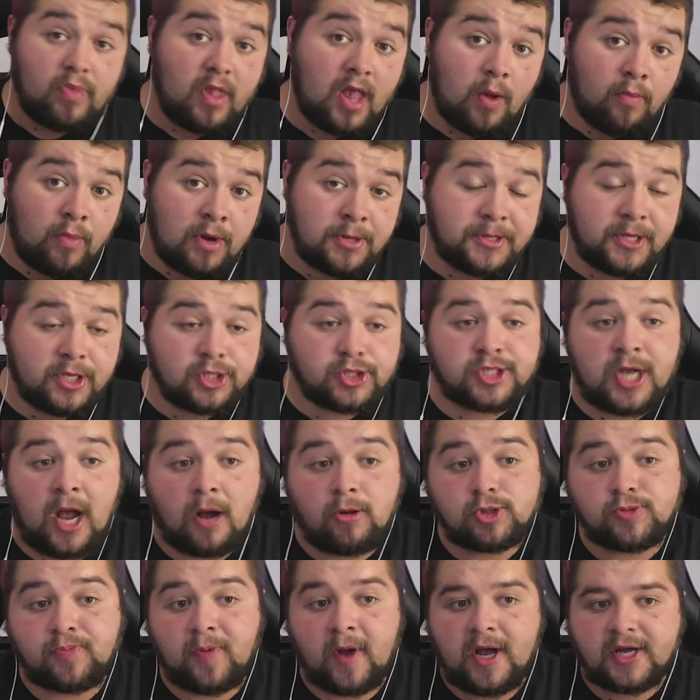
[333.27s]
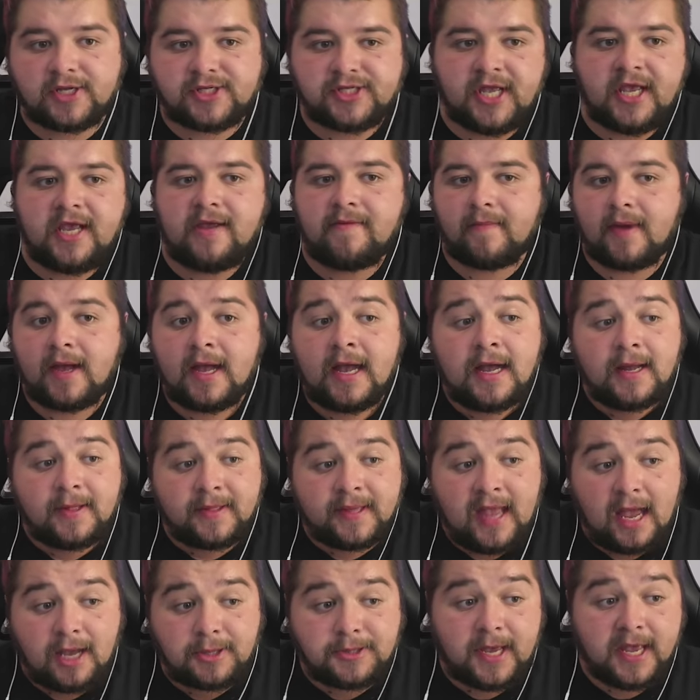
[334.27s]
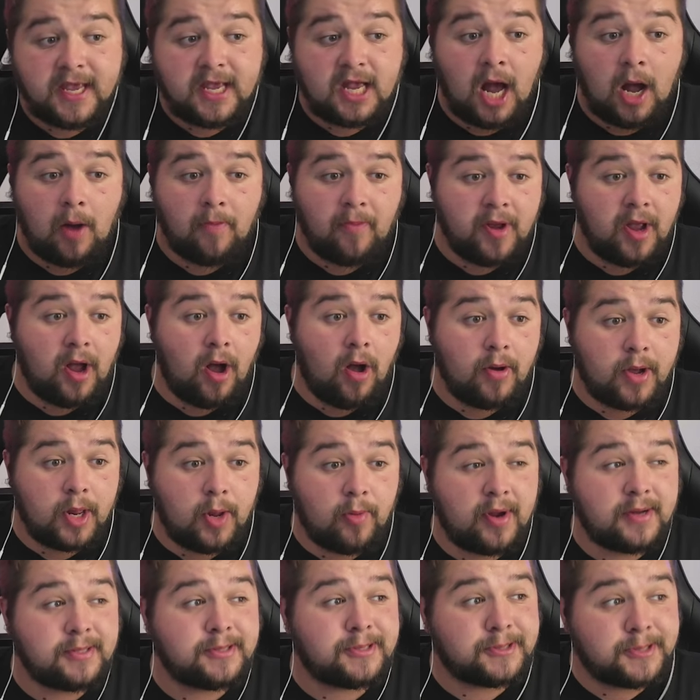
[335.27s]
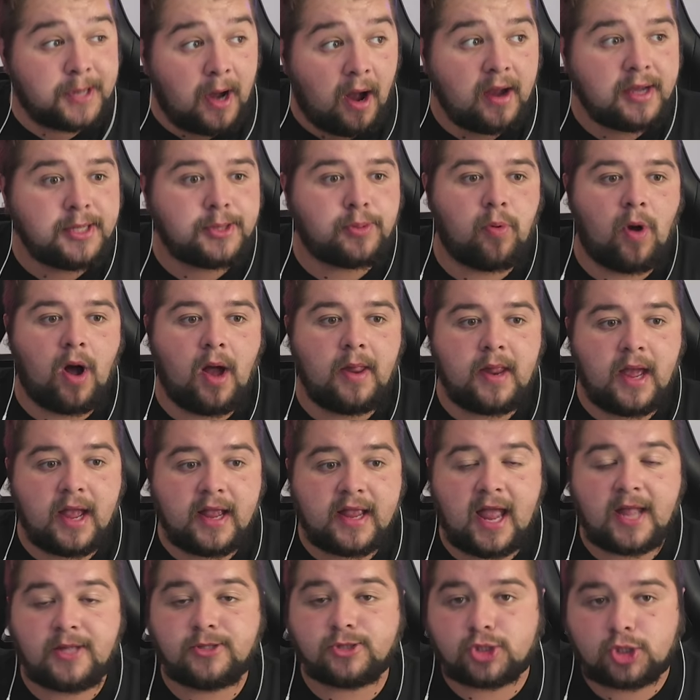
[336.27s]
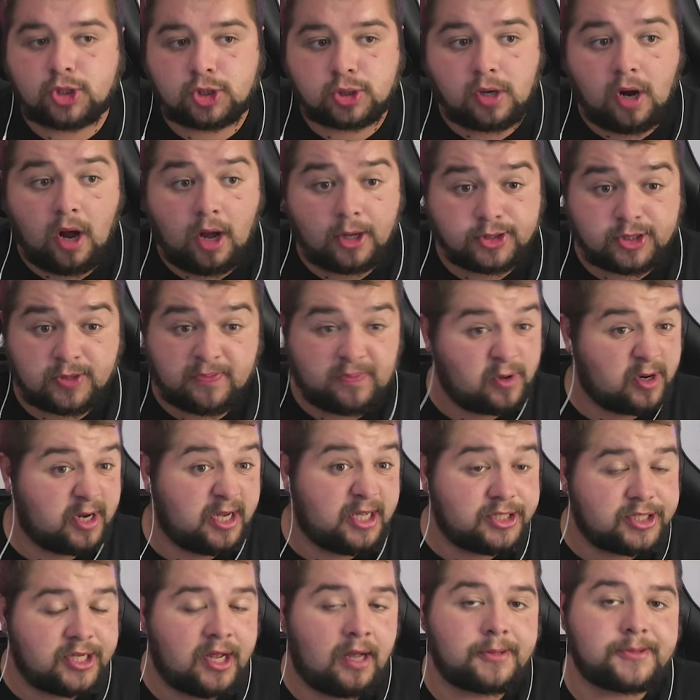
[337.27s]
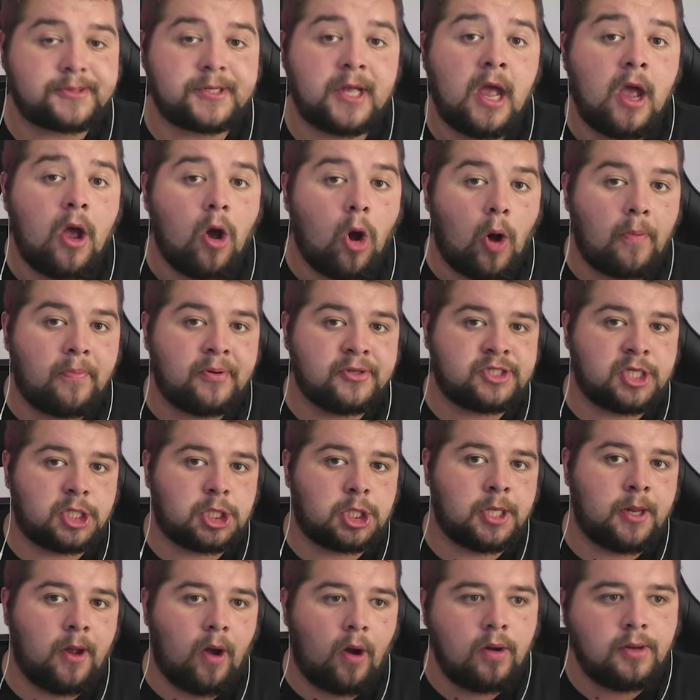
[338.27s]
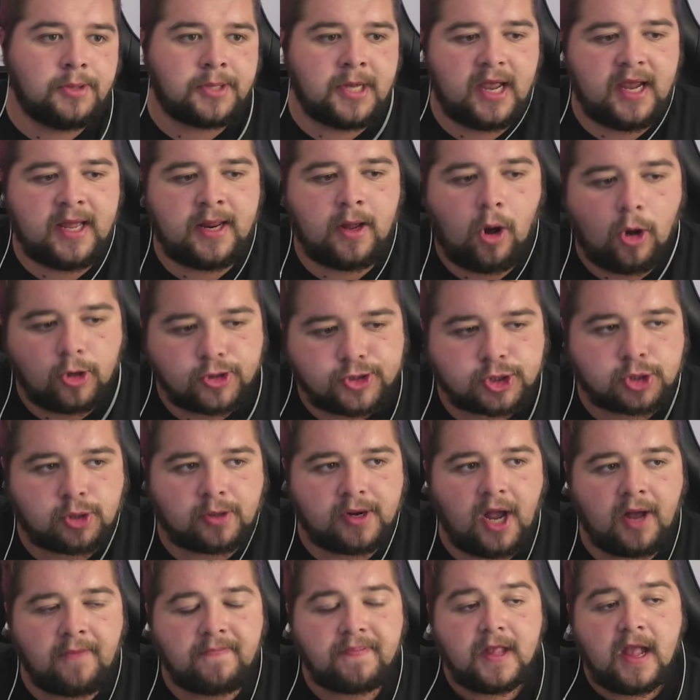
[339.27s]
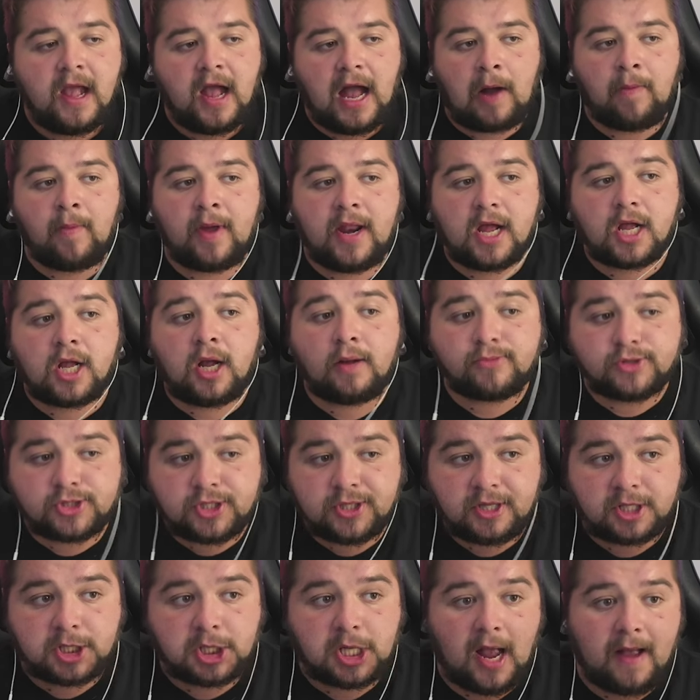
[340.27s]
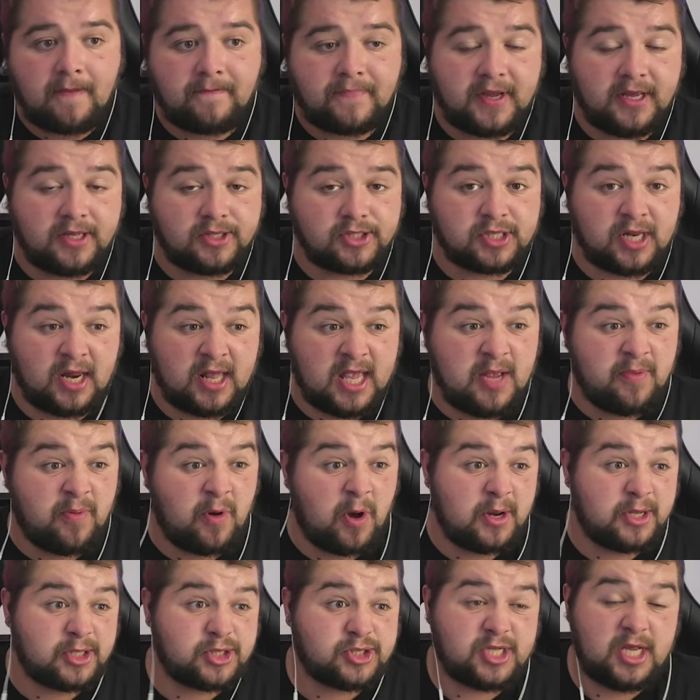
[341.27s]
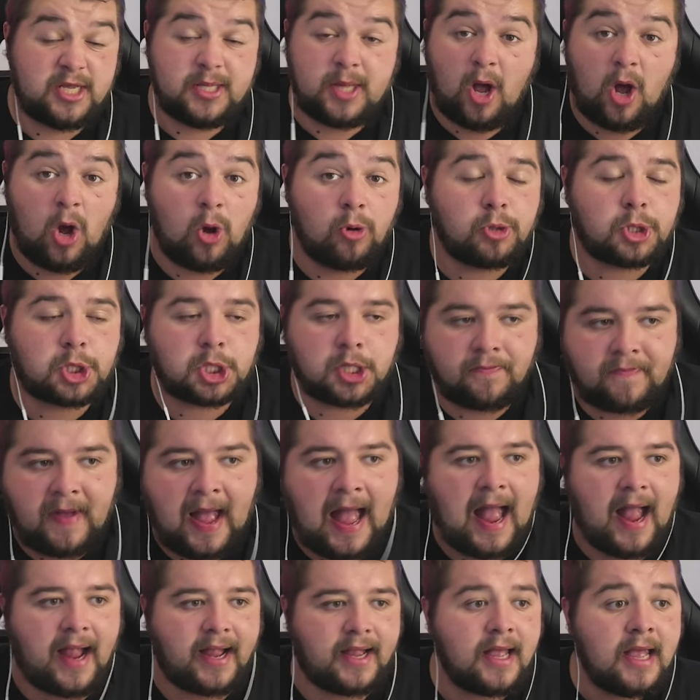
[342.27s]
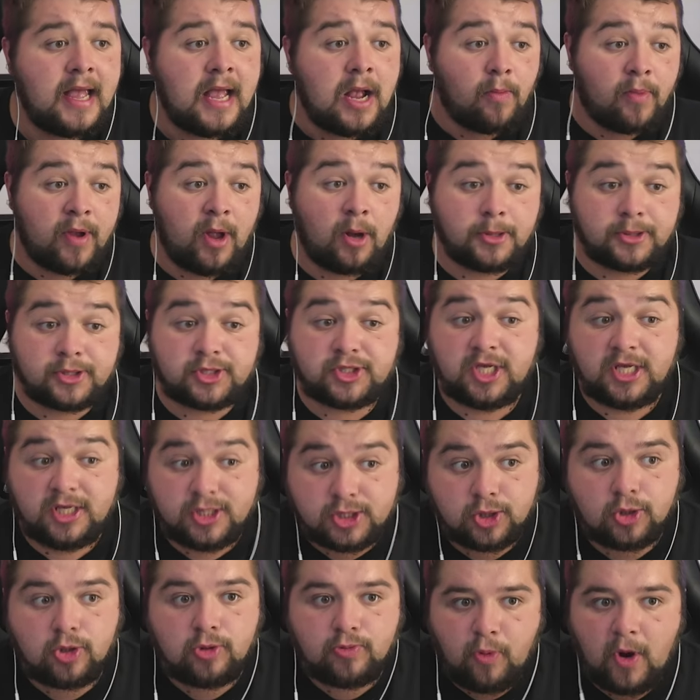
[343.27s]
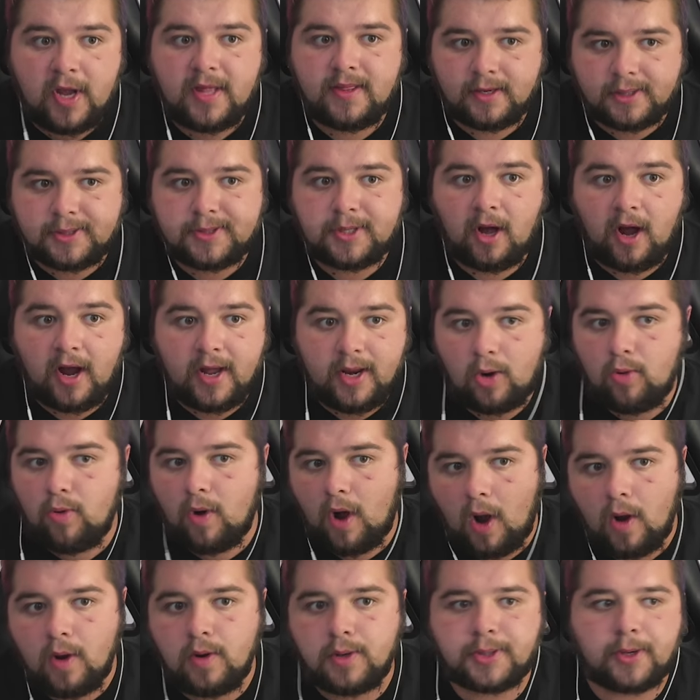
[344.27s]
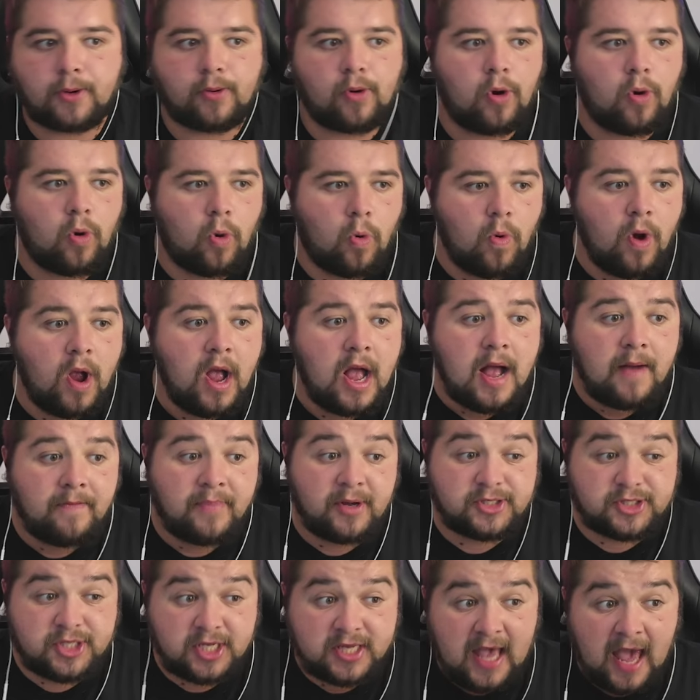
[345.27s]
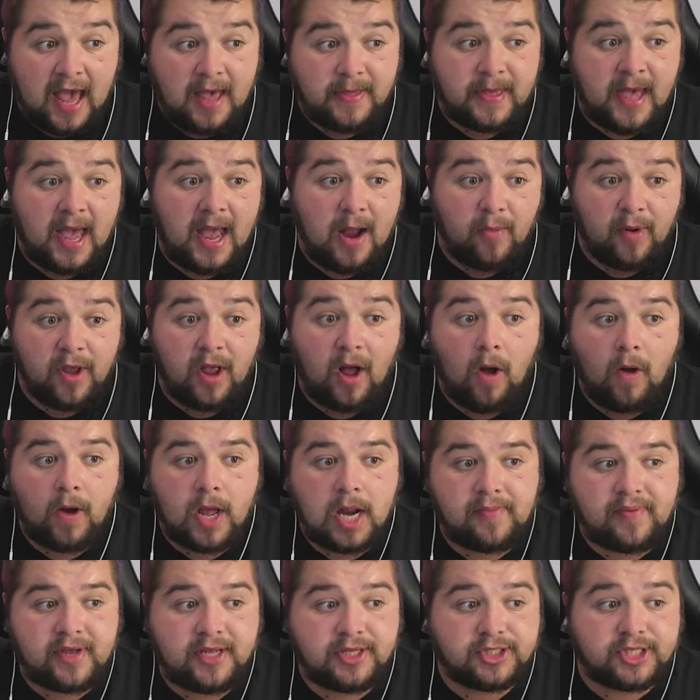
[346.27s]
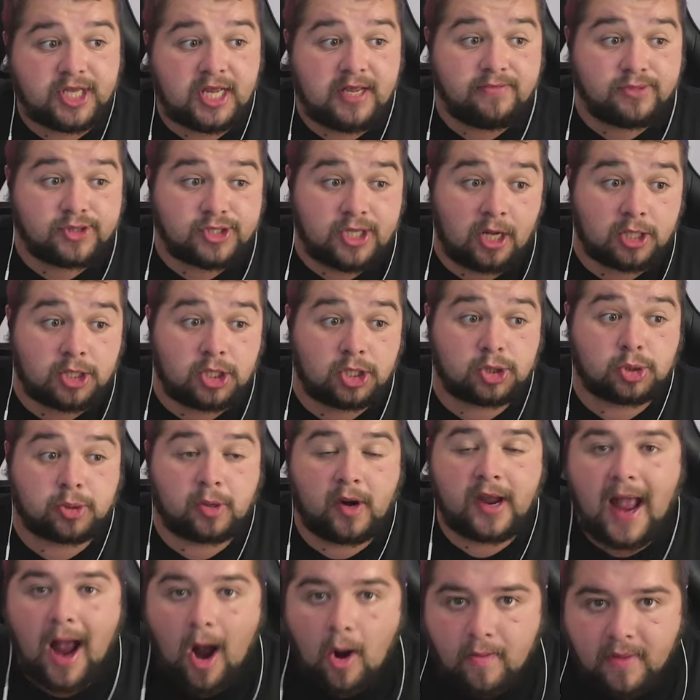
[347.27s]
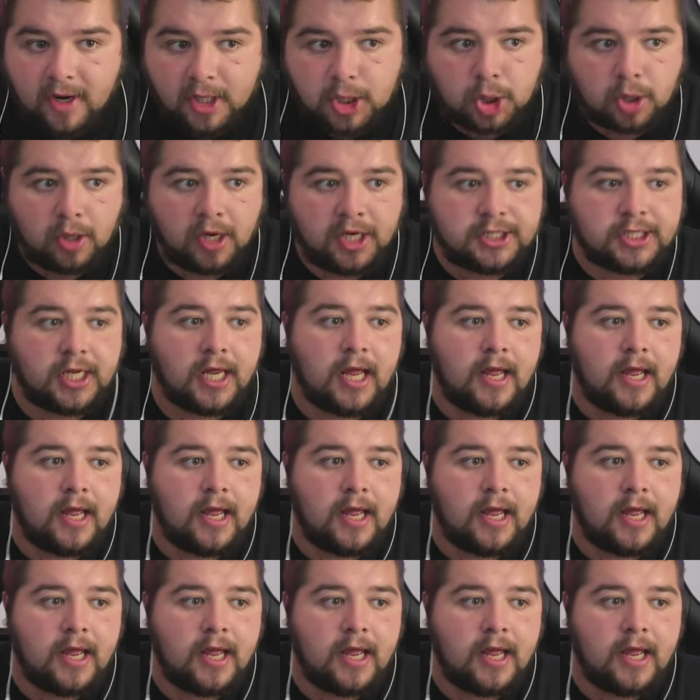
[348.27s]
with this Salzburg team. The FA Cup, we are going to win 5-1 against Graz, a pretty tough opposition over in Austria. And when it comes to the Champions League, we're going to see the whole shebang. We obviously do win the final overall, but to get there, we are going to beat teams such as Real Madrid